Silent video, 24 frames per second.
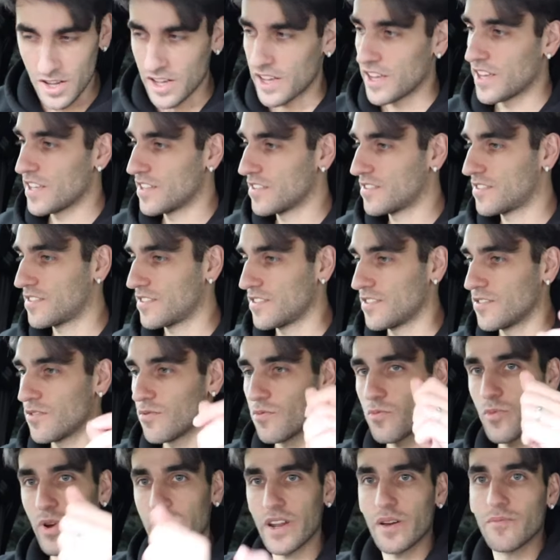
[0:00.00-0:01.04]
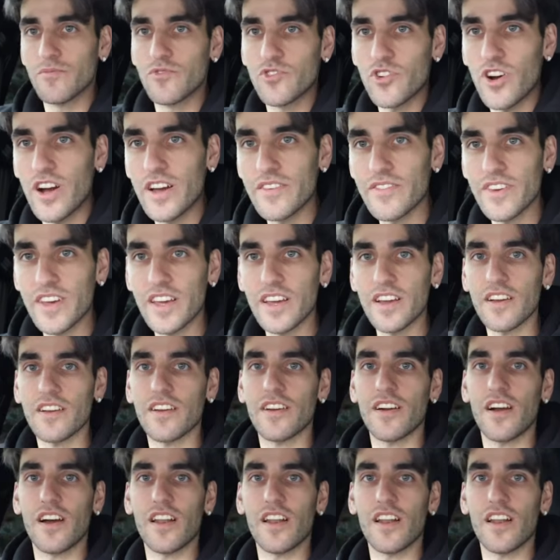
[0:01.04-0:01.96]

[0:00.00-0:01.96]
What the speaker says: is when I'm driving,